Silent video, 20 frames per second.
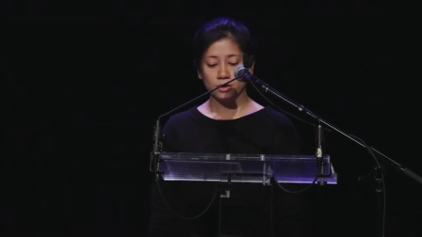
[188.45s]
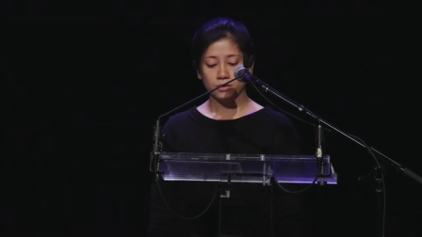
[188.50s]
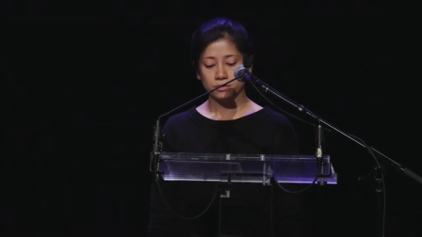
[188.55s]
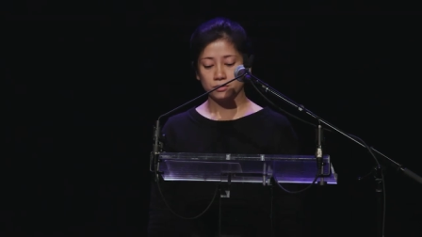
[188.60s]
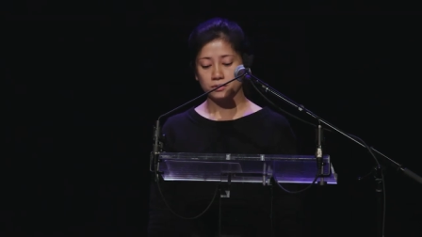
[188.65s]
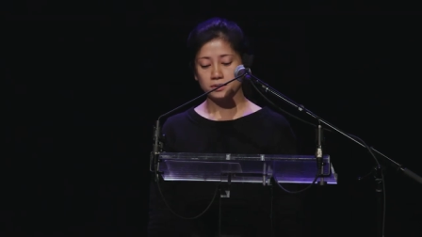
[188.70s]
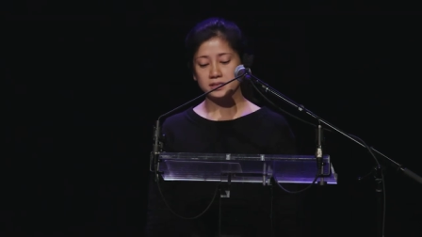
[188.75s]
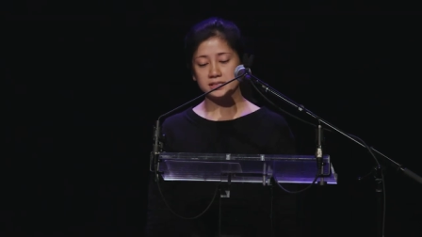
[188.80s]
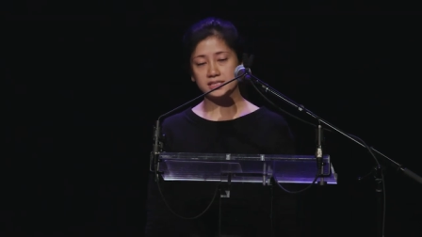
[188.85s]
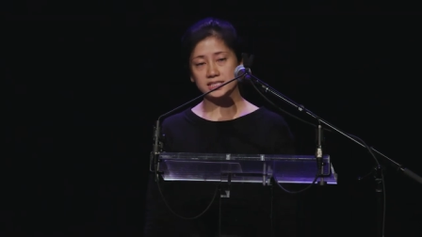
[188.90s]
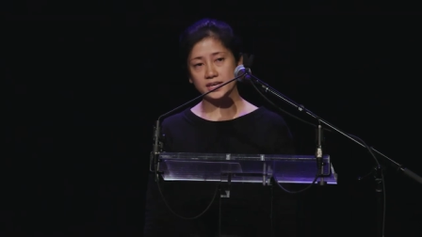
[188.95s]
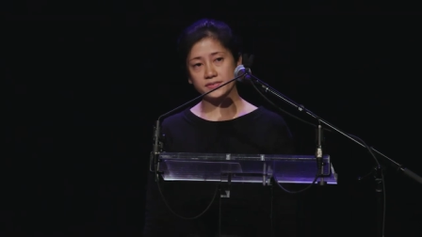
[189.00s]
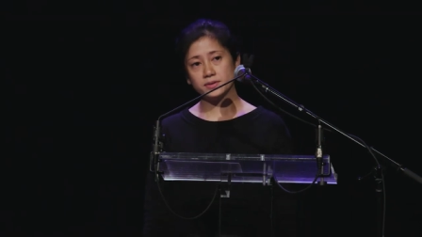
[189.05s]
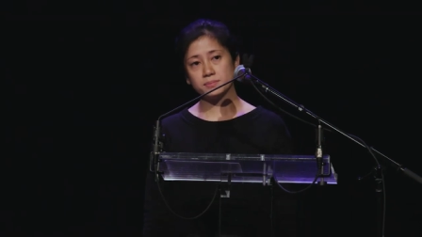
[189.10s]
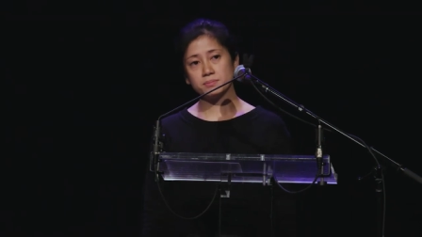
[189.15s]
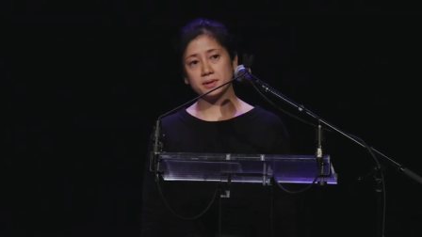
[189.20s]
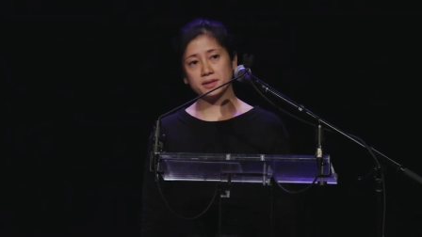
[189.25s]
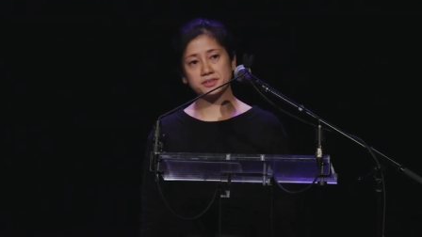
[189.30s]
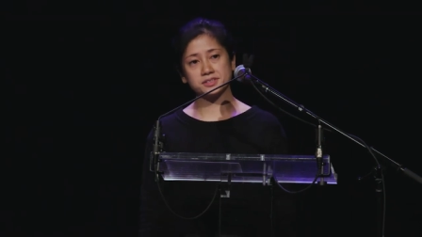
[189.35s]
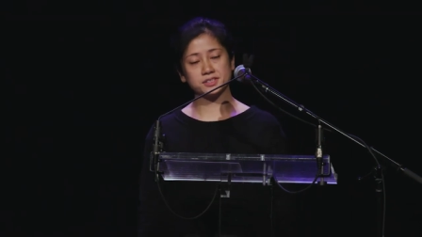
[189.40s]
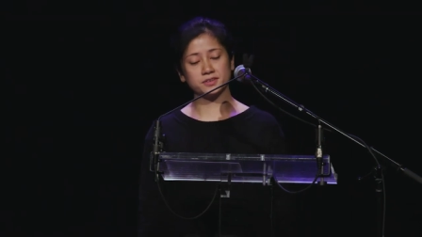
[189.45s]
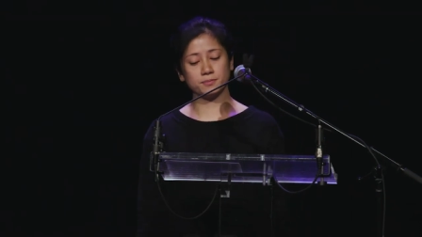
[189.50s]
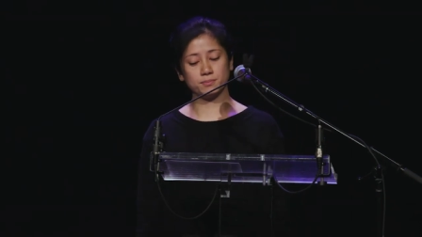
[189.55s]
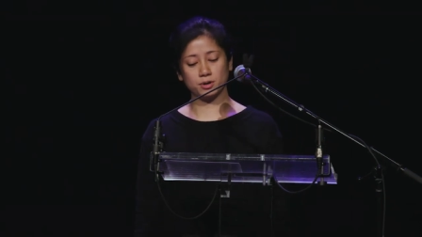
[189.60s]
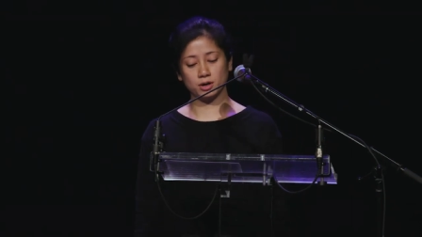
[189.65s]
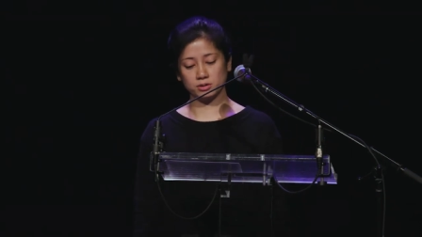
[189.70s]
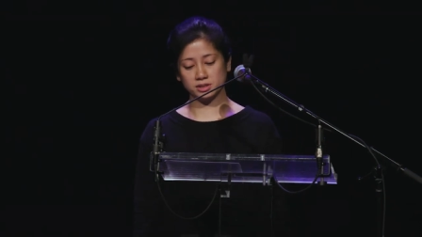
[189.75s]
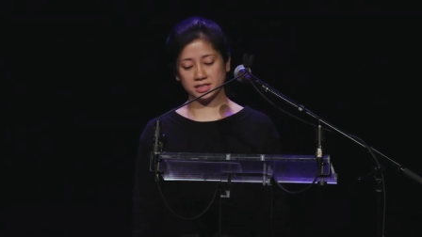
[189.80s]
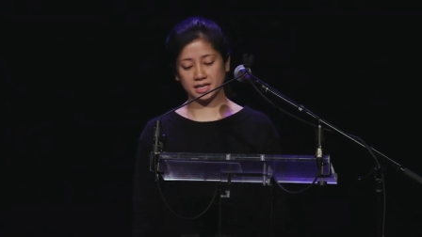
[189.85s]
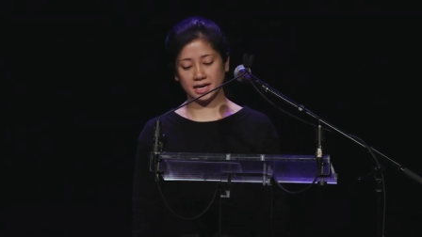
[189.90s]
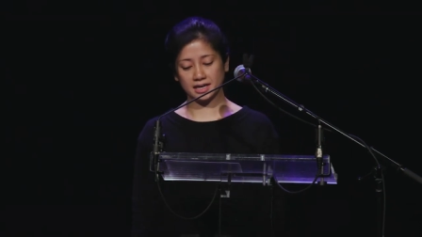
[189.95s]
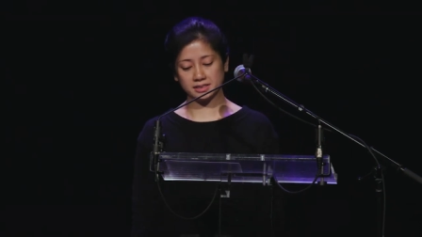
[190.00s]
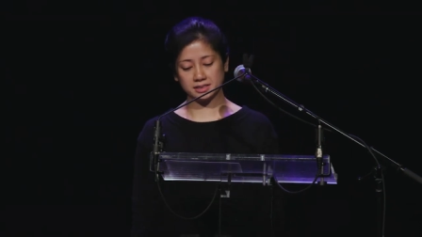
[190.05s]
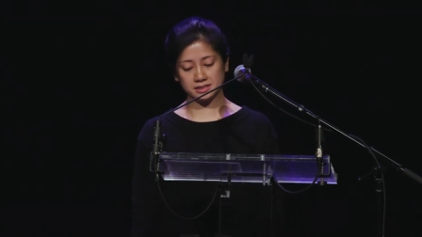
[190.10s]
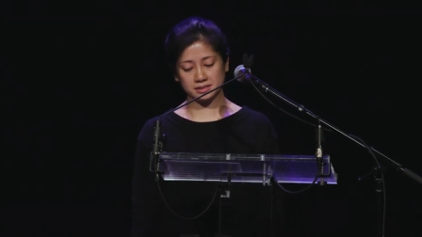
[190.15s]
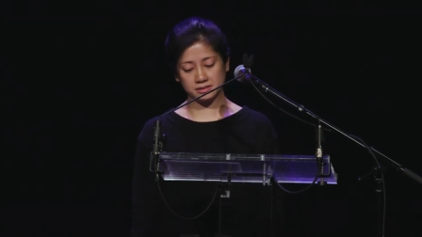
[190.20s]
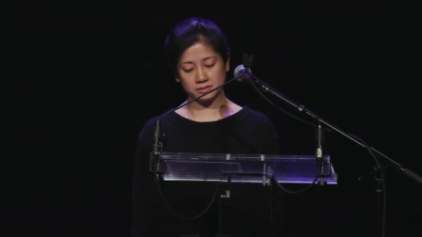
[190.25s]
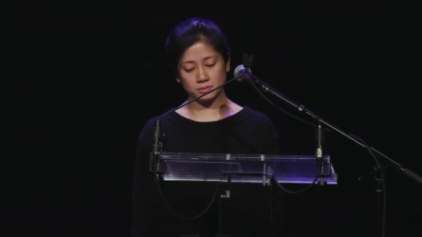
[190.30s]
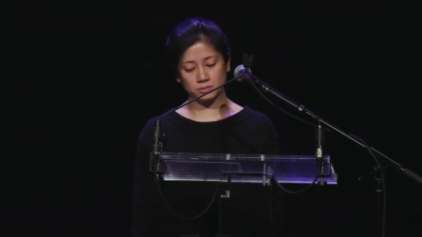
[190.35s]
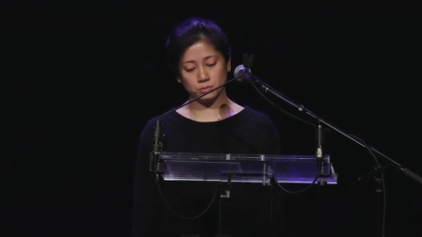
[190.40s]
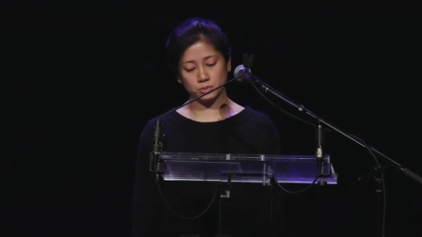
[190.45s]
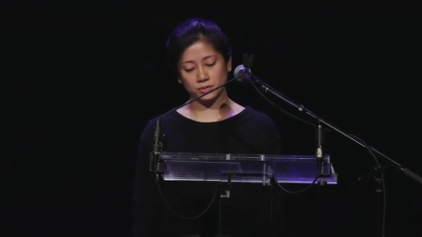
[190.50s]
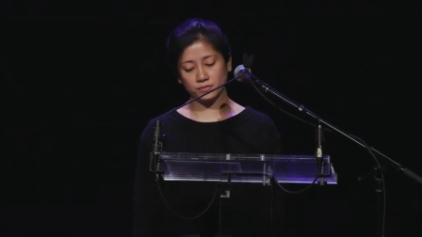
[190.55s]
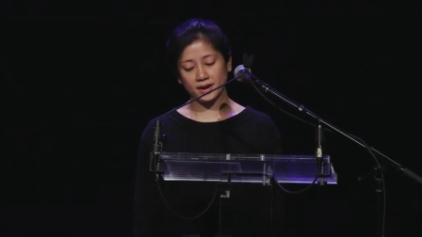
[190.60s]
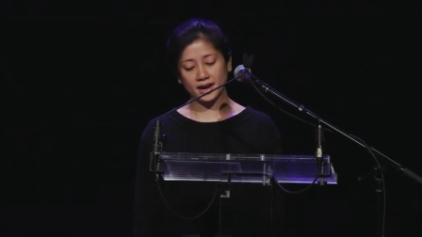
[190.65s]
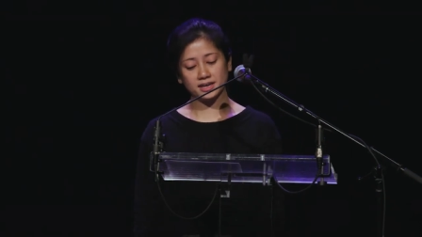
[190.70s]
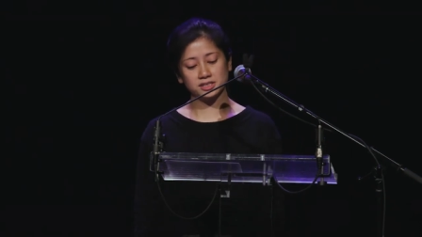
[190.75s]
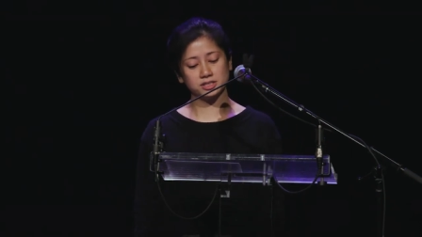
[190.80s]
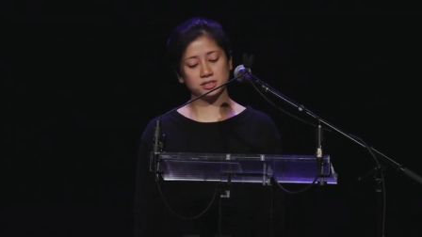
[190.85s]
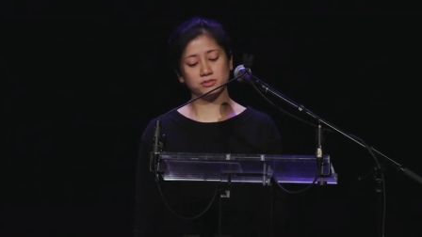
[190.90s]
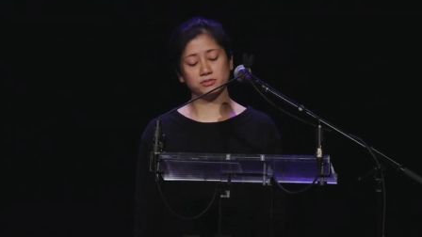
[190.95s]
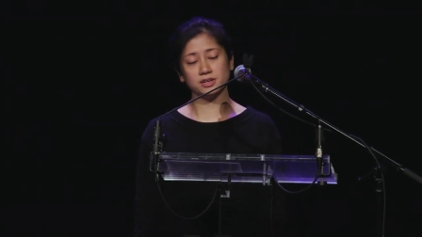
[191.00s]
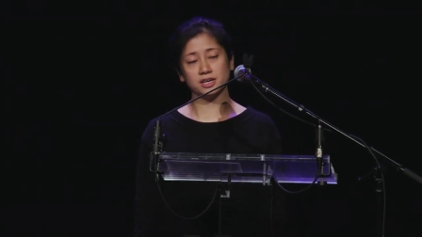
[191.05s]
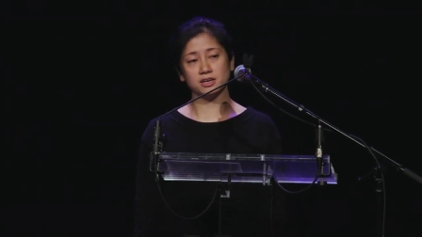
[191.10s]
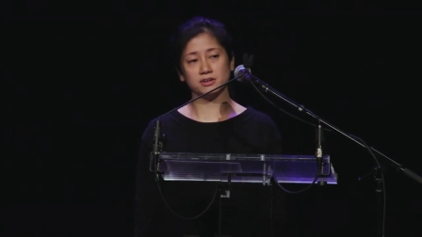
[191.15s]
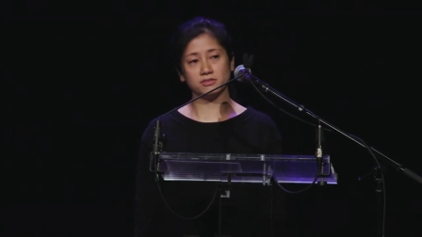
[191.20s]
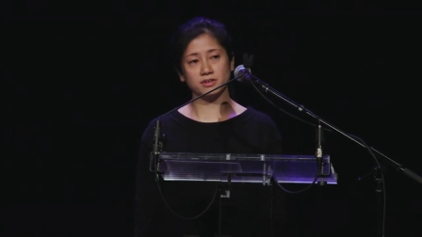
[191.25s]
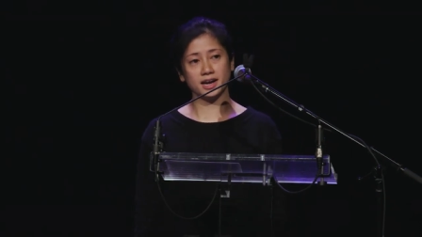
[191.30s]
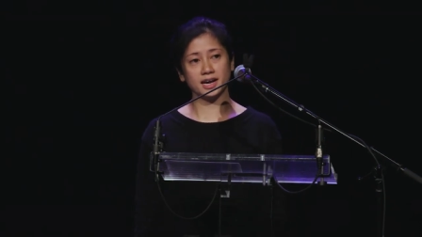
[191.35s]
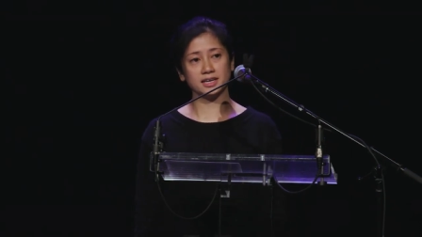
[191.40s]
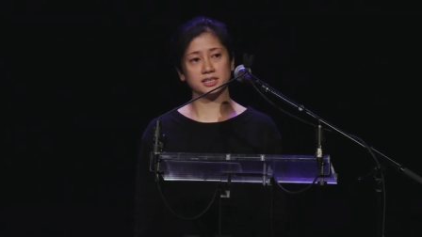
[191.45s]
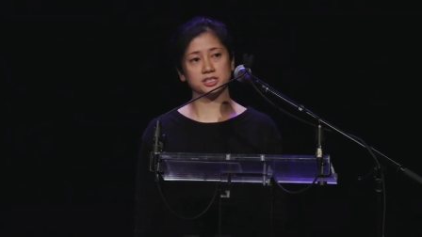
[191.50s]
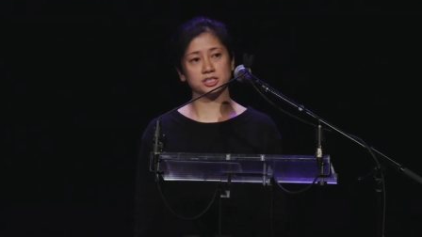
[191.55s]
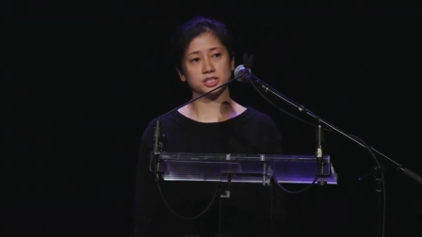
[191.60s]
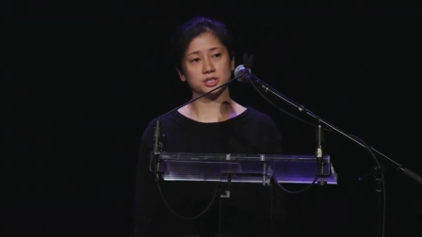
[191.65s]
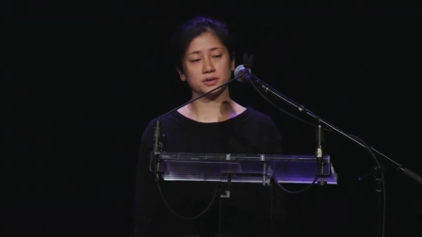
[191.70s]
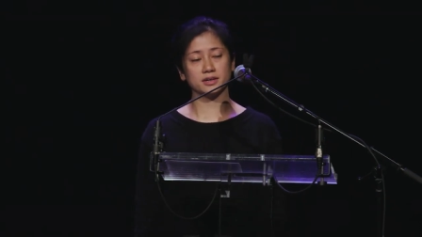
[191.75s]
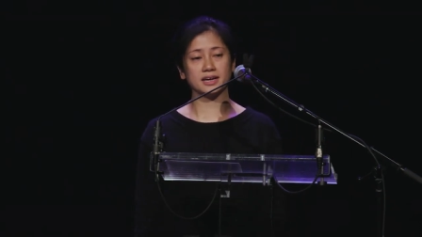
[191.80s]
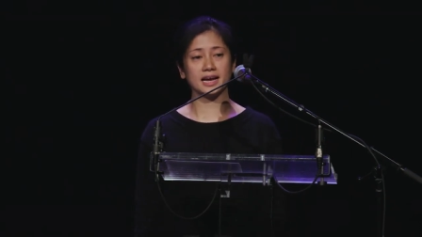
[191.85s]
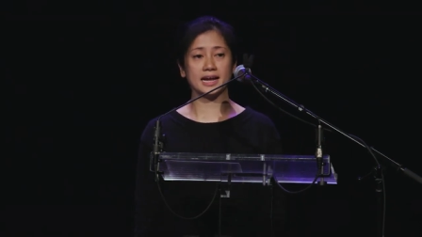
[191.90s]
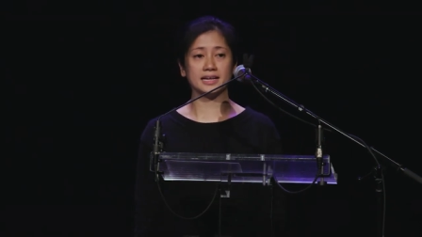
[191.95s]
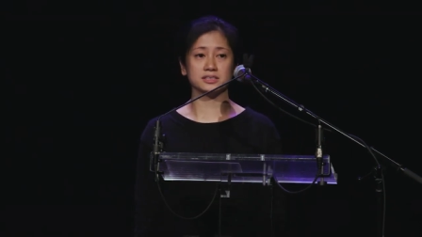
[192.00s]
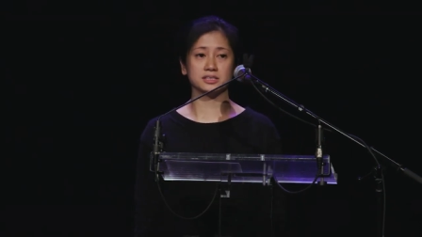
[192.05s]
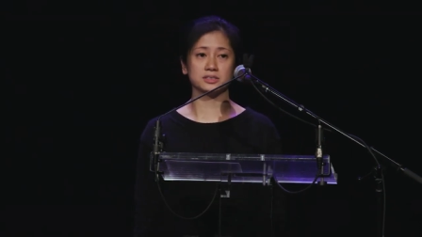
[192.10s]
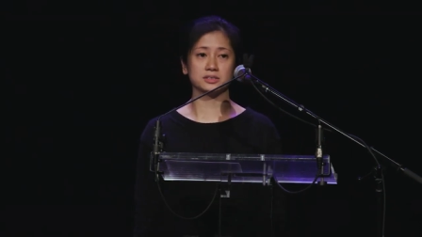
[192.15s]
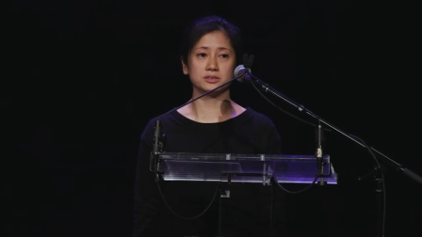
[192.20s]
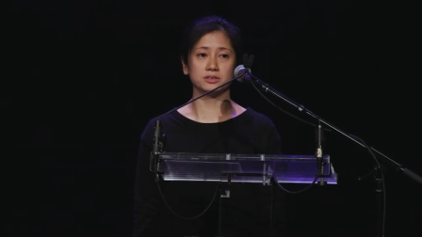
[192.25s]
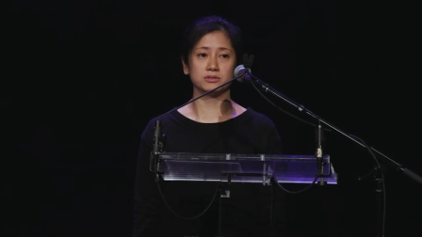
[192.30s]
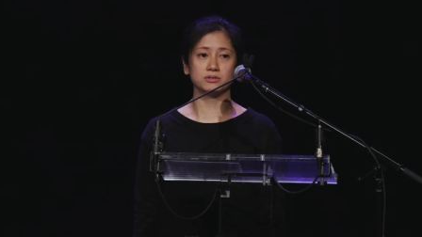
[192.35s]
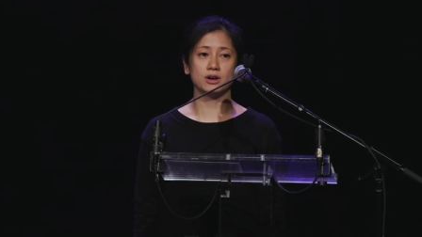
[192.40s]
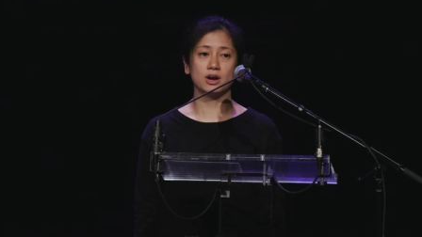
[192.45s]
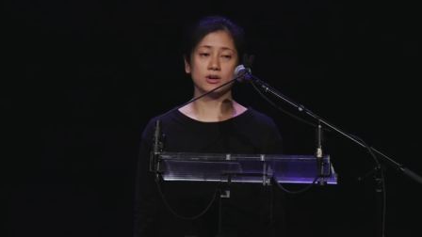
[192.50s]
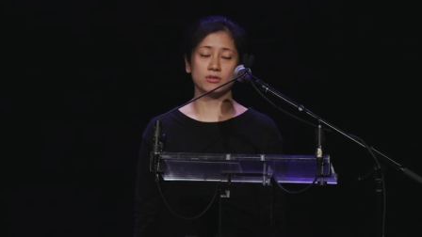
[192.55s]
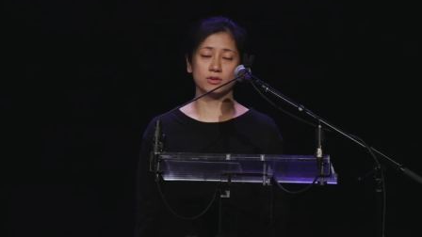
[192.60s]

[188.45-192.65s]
Through the 7 months of protests, we've had to rearrange or cancel